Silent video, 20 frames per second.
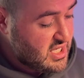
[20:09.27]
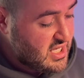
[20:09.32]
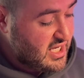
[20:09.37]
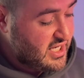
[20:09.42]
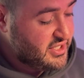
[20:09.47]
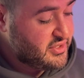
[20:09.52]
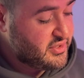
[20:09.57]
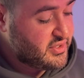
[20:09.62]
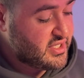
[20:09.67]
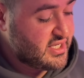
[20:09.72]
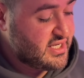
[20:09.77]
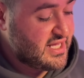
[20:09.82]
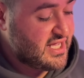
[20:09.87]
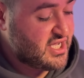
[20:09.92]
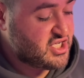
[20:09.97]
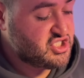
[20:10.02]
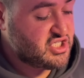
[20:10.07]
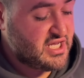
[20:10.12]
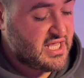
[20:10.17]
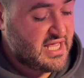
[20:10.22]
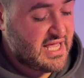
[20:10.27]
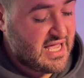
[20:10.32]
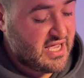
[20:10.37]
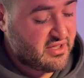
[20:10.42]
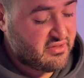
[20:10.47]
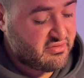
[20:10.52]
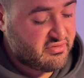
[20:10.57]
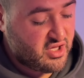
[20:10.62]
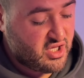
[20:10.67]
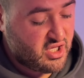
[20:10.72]
and you can actually
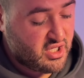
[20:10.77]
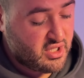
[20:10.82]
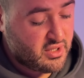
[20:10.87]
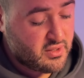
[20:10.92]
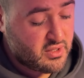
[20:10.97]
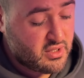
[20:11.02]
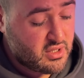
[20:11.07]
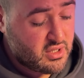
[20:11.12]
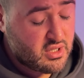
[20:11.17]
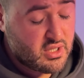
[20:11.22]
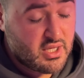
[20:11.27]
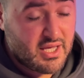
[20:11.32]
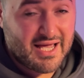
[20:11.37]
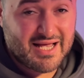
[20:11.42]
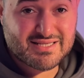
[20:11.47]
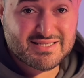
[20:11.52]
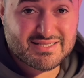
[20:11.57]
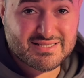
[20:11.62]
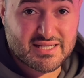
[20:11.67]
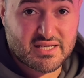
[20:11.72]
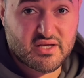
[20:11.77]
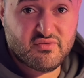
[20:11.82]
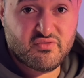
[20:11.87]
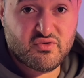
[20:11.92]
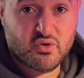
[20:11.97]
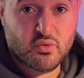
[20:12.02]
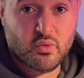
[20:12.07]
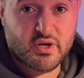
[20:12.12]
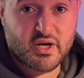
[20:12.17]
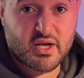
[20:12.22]
hang the headset if
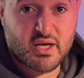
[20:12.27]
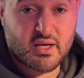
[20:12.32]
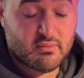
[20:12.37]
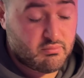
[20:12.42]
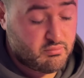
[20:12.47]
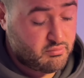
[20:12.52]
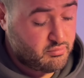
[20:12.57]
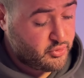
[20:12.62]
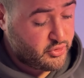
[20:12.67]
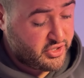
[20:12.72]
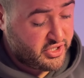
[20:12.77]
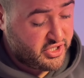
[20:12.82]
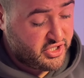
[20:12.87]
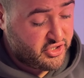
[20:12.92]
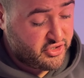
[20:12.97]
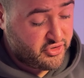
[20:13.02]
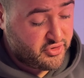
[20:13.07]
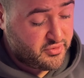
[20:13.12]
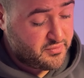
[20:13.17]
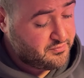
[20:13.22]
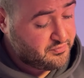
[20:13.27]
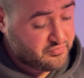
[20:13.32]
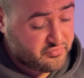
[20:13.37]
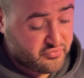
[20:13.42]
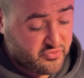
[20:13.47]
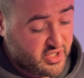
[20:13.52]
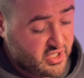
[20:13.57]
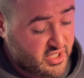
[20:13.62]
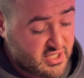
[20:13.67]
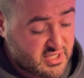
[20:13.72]
you want to put it here,
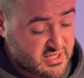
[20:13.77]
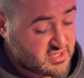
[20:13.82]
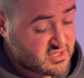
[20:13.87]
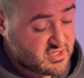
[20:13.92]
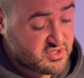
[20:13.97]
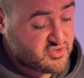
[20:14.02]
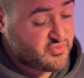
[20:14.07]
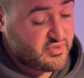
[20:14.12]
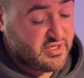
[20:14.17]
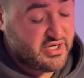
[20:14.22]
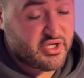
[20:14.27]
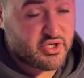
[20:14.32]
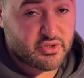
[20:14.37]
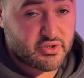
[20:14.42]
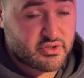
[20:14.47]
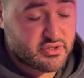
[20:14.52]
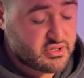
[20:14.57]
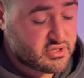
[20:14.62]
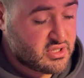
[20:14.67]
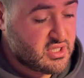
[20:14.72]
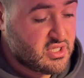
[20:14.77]
and it's really good.